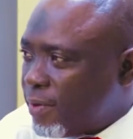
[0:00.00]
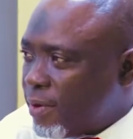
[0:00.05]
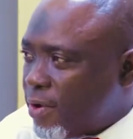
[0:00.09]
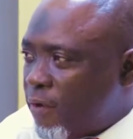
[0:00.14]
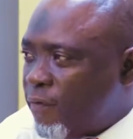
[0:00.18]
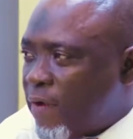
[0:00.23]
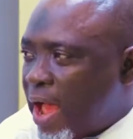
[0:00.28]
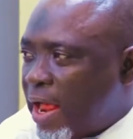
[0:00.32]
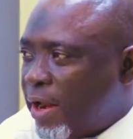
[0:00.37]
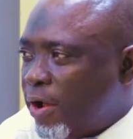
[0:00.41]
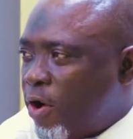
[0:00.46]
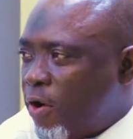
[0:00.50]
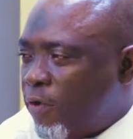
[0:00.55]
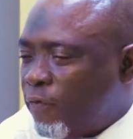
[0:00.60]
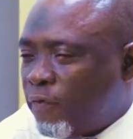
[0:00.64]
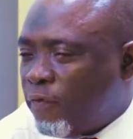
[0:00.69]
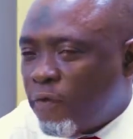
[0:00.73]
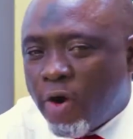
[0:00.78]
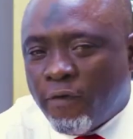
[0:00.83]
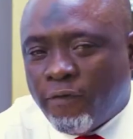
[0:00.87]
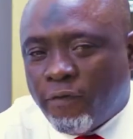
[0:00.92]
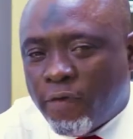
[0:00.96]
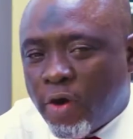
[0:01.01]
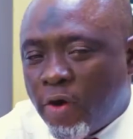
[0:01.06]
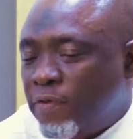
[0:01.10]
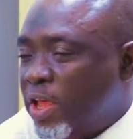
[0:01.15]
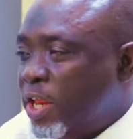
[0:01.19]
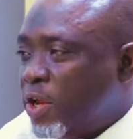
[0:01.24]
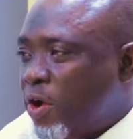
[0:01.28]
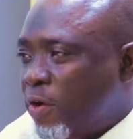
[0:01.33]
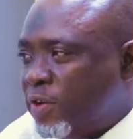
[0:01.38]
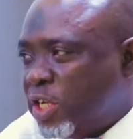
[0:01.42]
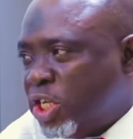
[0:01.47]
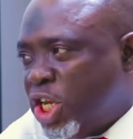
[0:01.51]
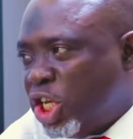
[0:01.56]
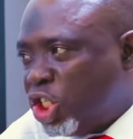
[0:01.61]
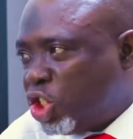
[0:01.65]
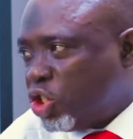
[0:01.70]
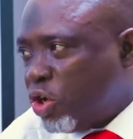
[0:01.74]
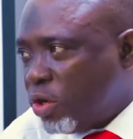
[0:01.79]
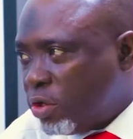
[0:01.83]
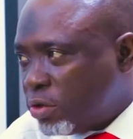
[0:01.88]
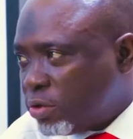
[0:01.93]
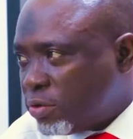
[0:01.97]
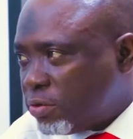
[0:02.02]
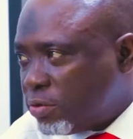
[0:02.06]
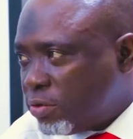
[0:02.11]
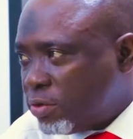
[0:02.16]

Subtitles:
of the nation.